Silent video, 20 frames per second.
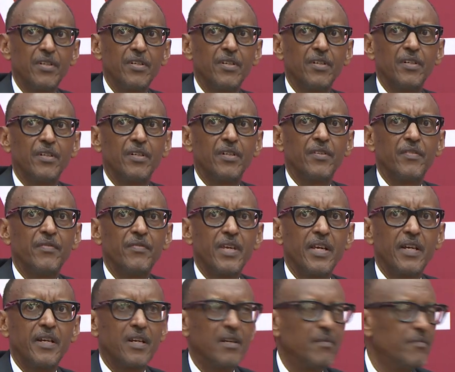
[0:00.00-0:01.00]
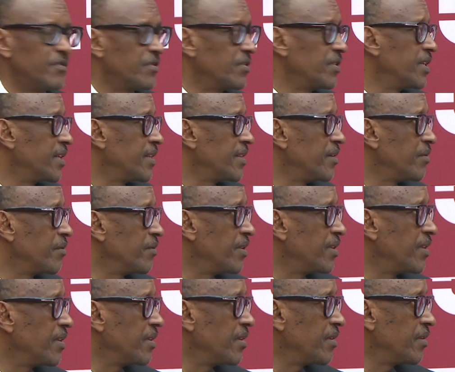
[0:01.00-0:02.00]
they come together
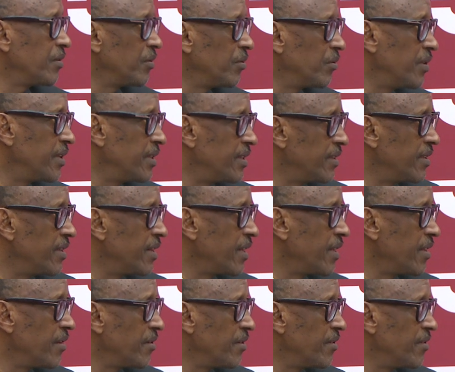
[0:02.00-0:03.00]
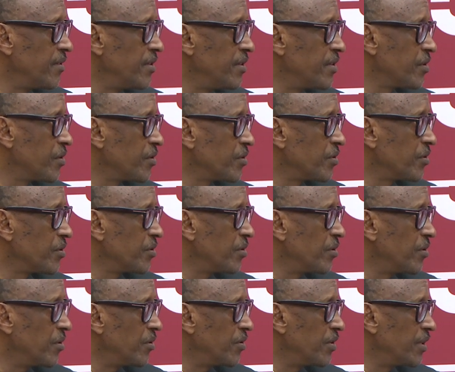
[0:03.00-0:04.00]
with what the other one is
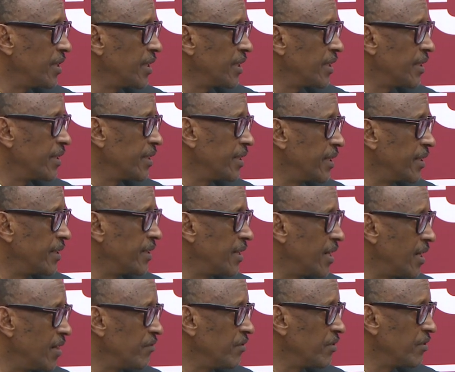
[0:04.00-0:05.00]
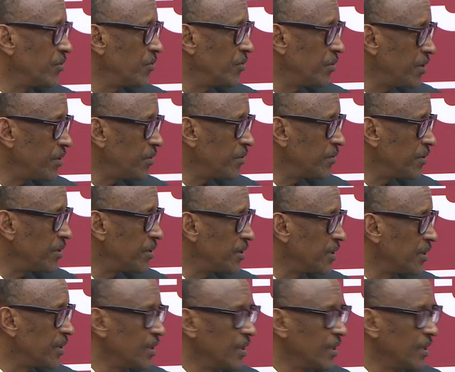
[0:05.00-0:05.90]
also holding and having to deal with.